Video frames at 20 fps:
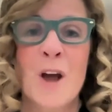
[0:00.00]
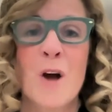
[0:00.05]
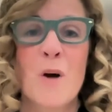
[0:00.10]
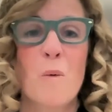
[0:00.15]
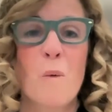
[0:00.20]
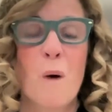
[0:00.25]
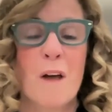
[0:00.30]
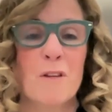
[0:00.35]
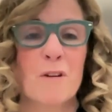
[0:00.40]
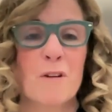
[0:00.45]

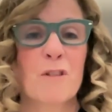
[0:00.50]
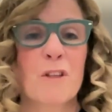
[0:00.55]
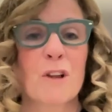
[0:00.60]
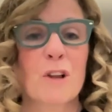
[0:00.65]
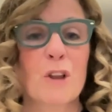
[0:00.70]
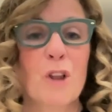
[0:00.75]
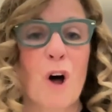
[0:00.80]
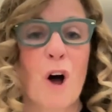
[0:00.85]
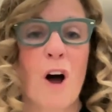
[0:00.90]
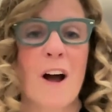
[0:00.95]
whether the
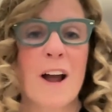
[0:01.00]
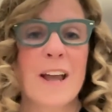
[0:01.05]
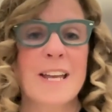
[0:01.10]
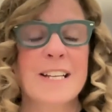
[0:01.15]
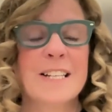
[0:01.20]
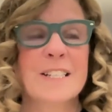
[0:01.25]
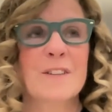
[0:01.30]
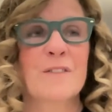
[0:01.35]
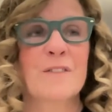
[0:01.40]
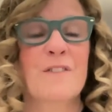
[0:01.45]
law
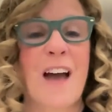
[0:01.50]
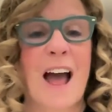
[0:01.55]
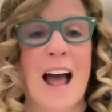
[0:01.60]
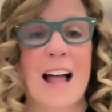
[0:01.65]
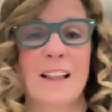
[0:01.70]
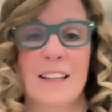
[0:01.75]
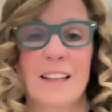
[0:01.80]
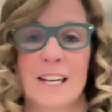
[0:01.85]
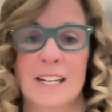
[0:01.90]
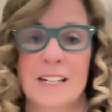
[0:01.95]
is
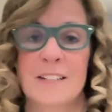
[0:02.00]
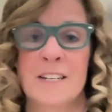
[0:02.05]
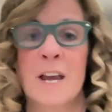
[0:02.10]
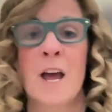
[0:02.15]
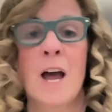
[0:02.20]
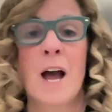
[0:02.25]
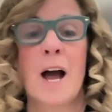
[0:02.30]
valid